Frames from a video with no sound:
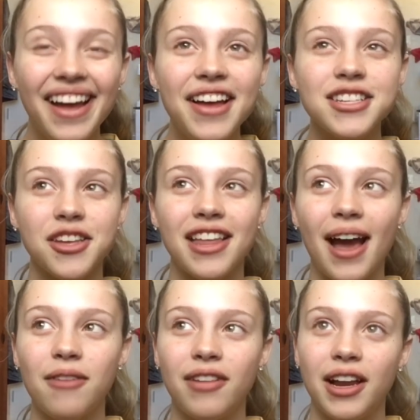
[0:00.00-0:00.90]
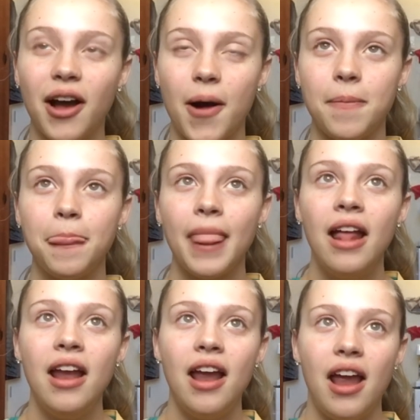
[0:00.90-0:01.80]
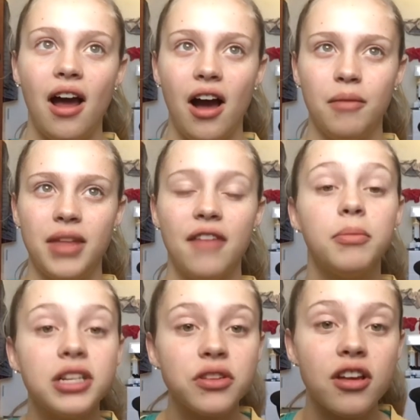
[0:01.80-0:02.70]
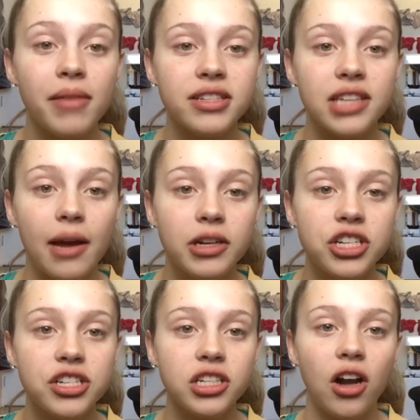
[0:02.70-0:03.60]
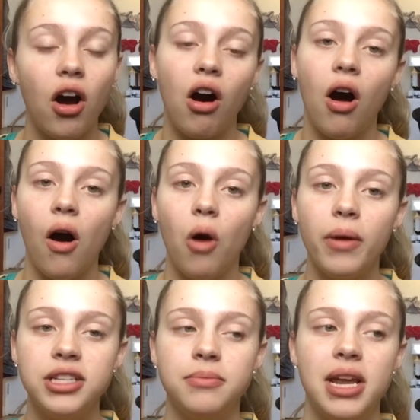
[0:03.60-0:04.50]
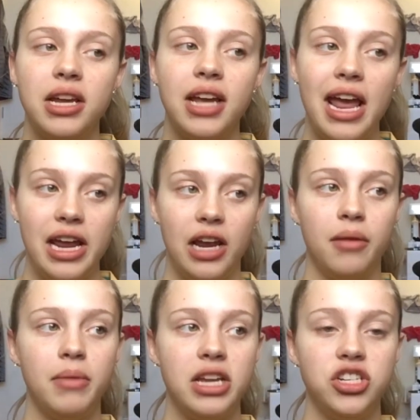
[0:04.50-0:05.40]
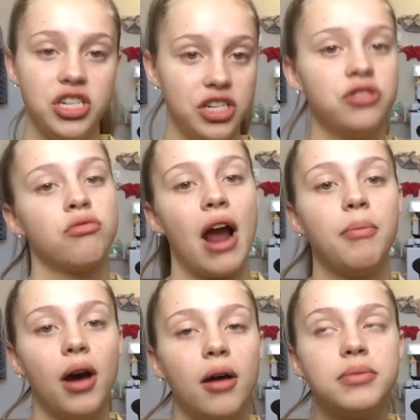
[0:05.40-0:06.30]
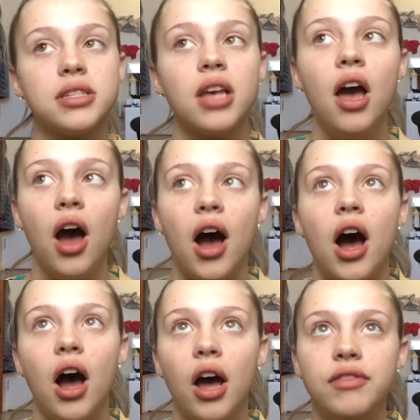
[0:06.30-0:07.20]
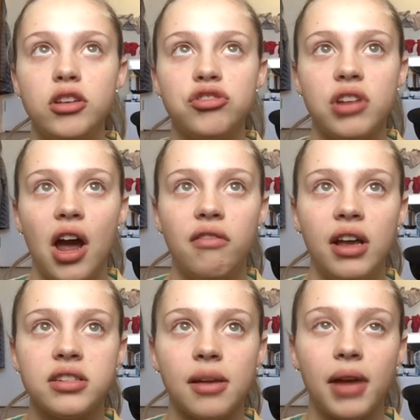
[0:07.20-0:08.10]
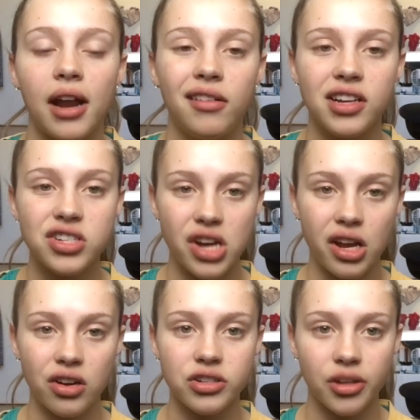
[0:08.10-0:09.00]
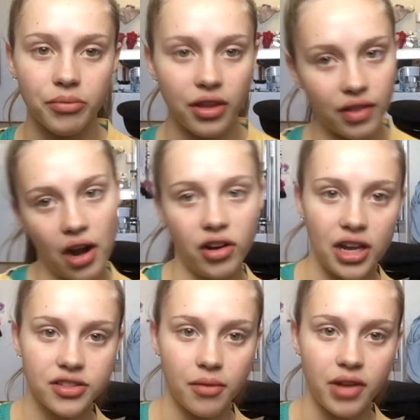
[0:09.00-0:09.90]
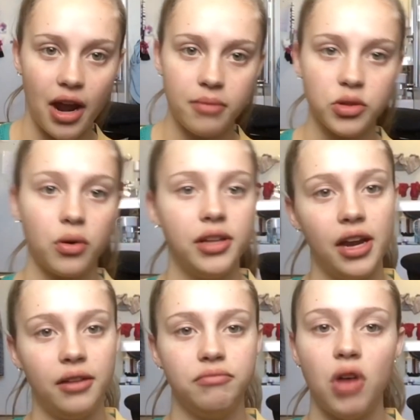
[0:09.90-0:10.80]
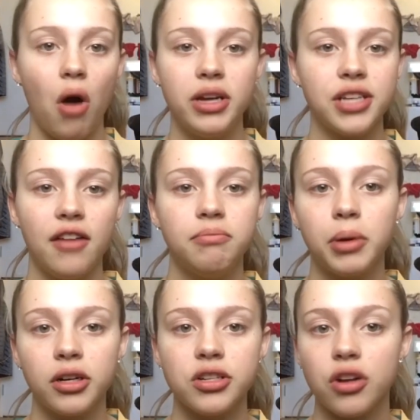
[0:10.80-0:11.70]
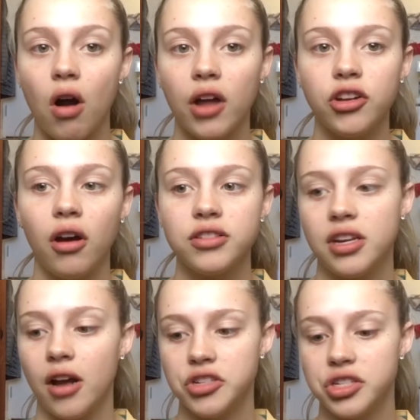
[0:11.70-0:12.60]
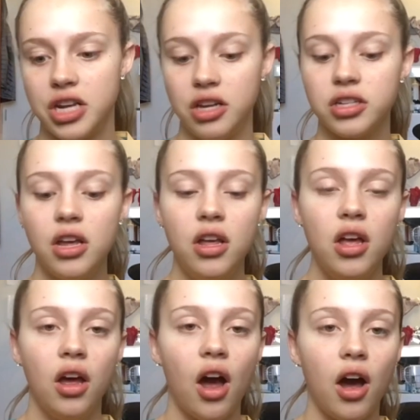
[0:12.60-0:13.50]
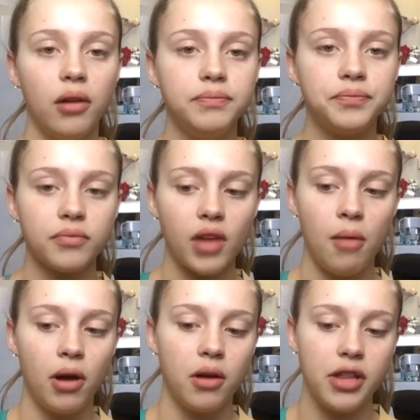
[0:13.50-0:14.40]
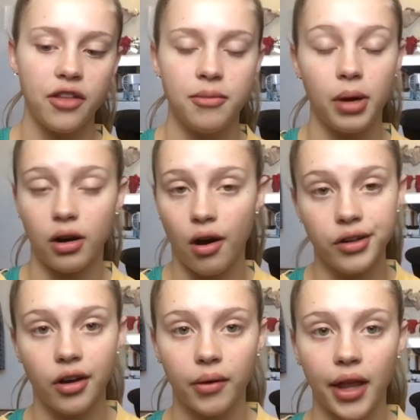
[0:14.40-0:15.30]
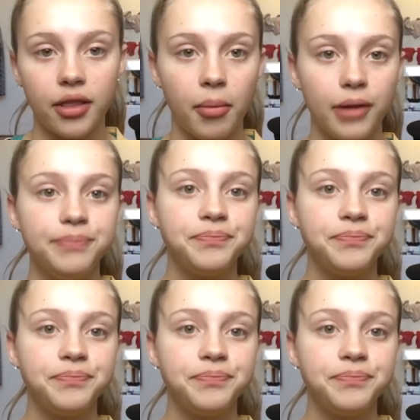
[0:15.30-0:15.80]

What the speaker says: So they have like they have a place where you can make sandwiches and always make ham and cheese wrap-ups. They usually have like some kind of like chicken or something that I'll get sometimes, or they always have burgers or hot dogs, and I'll just eat a burger without the bun or a hot dog without the bun.